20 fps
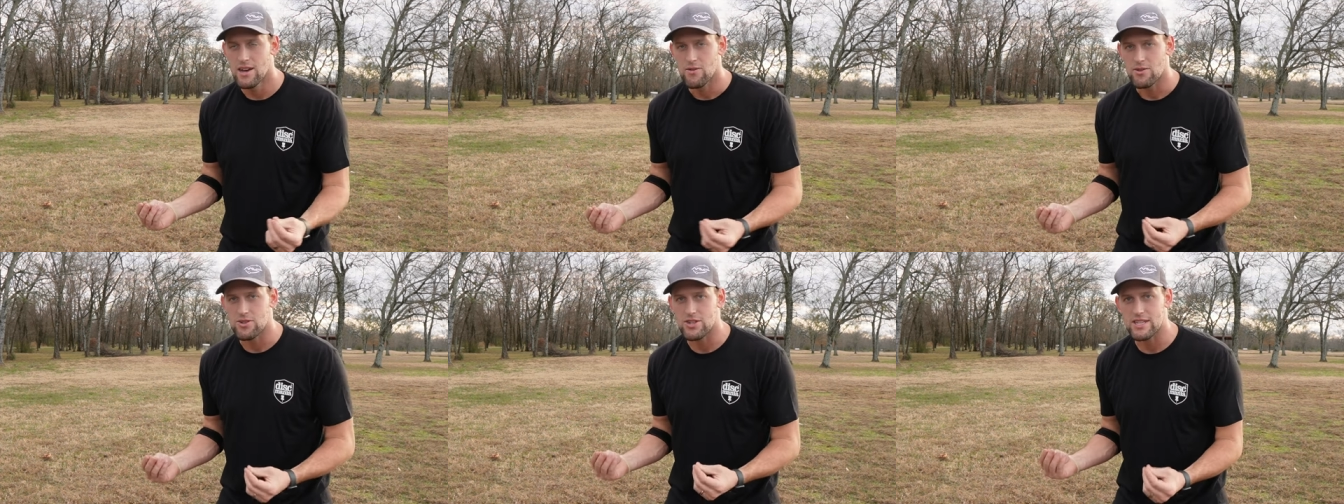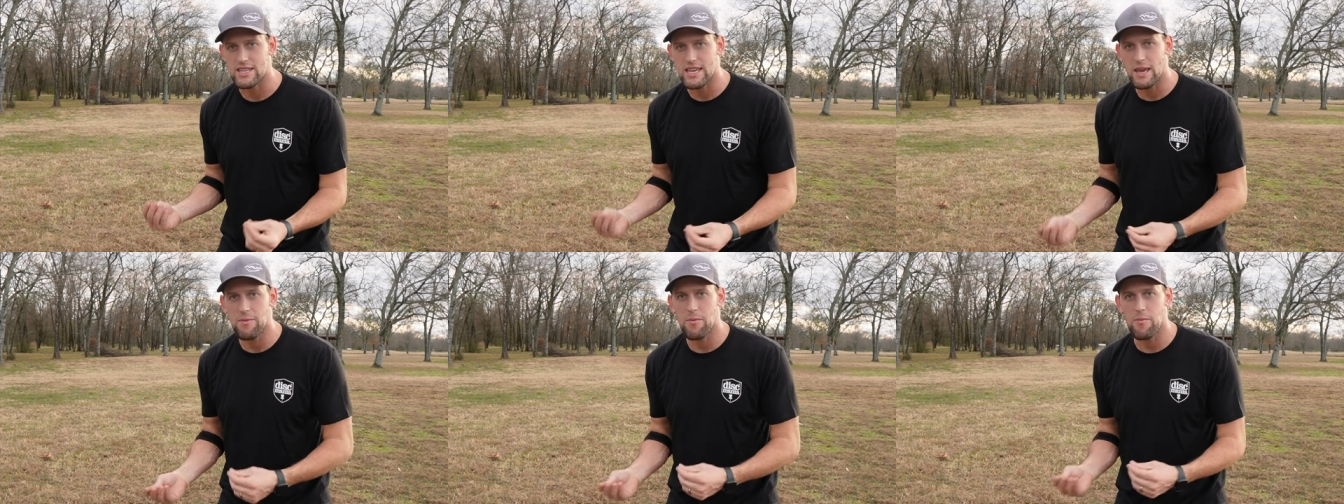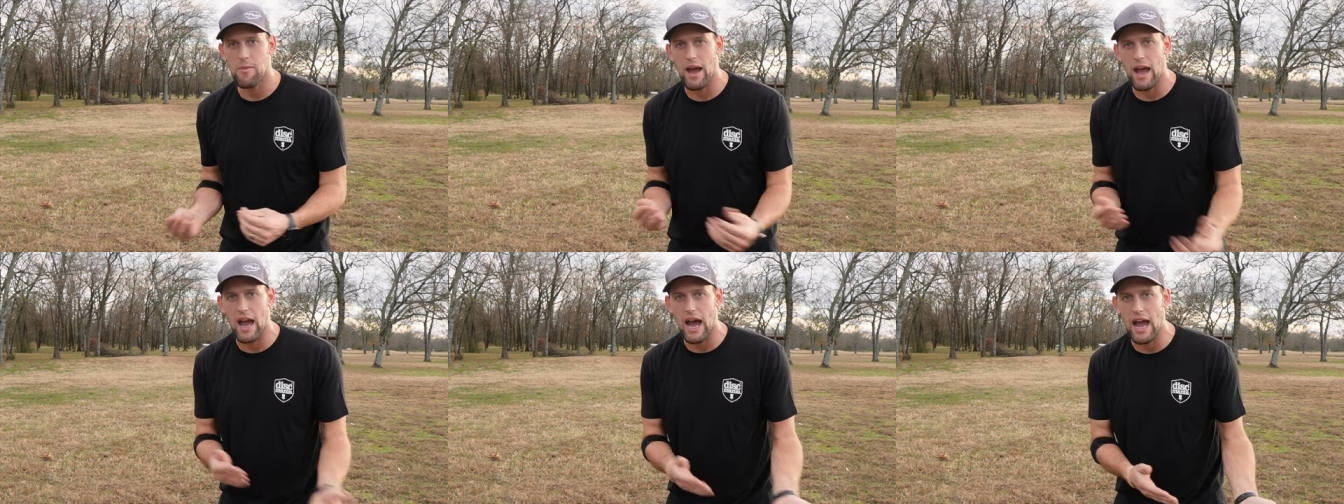was just keeping
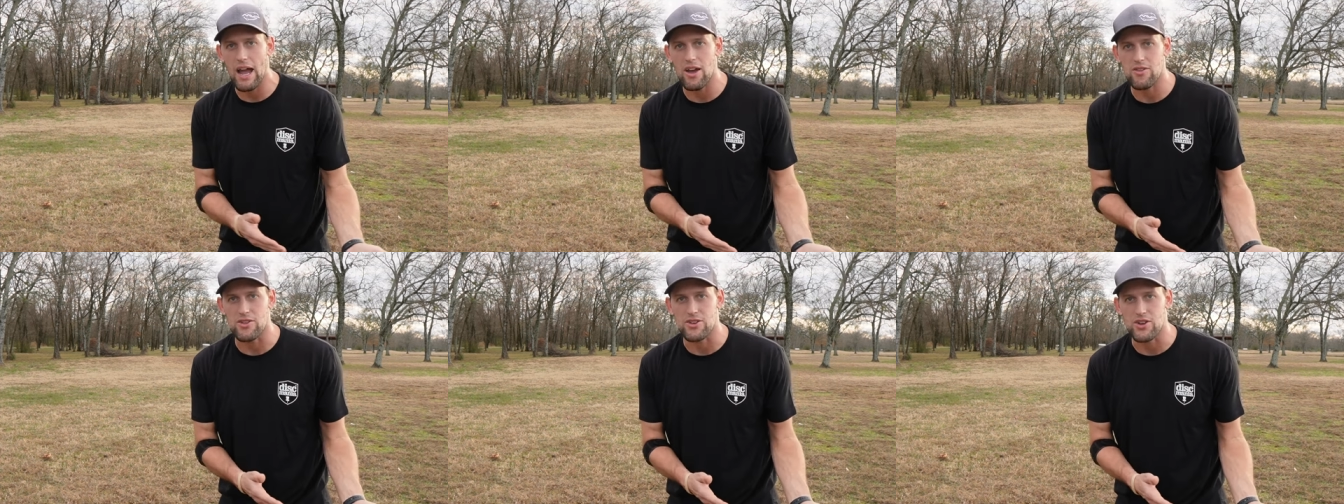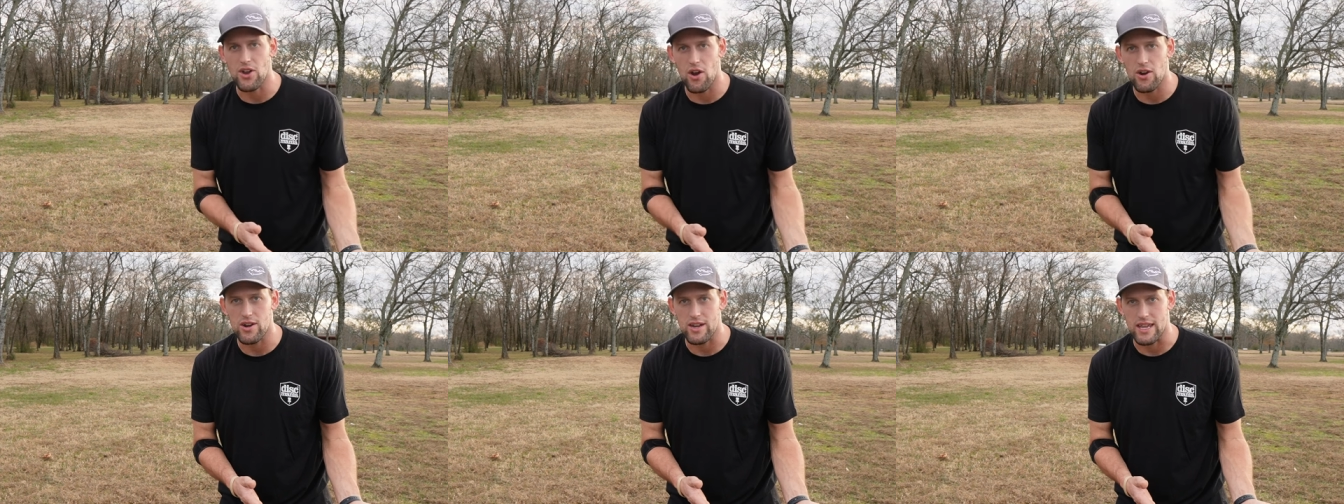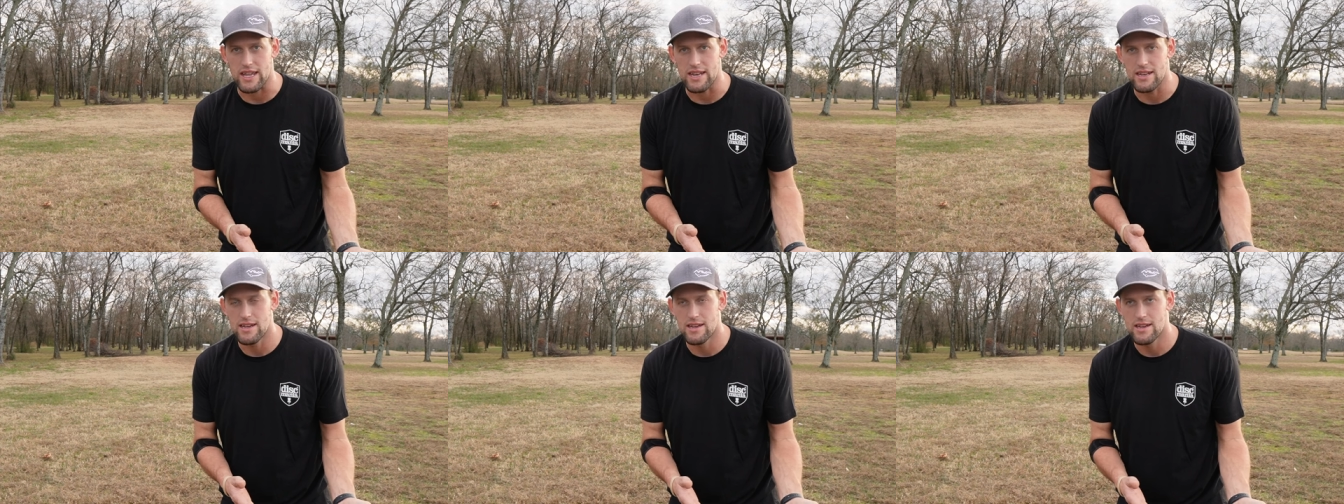my eye on the
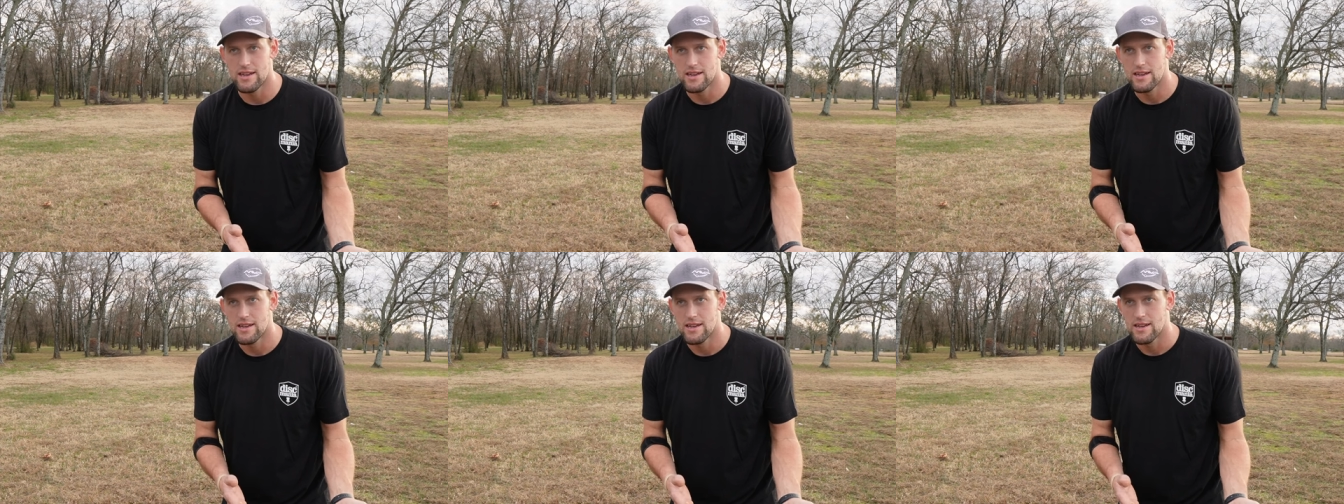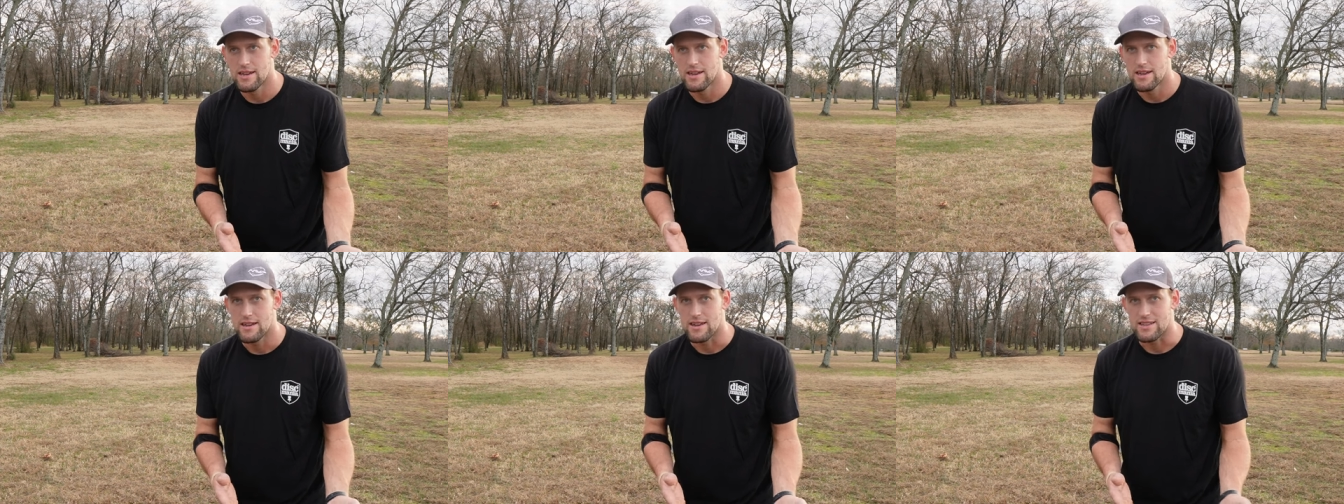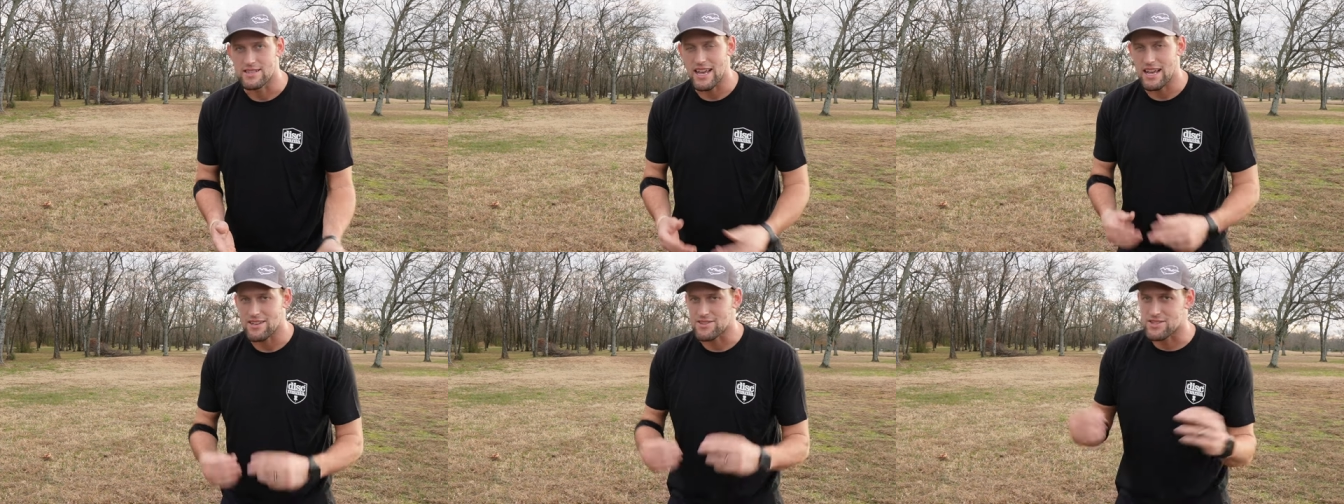target.
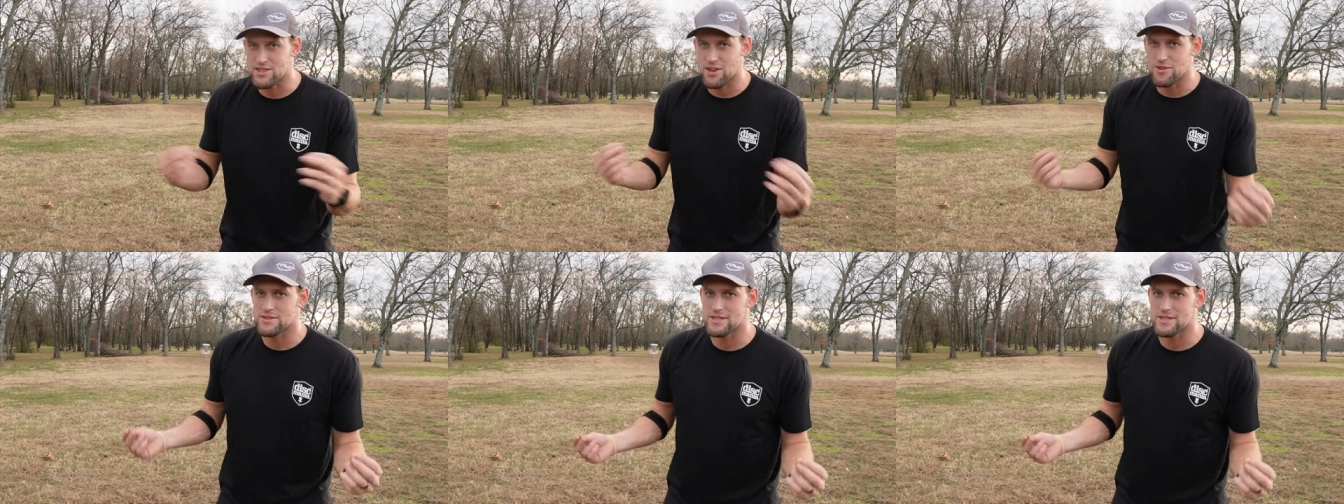Sounds so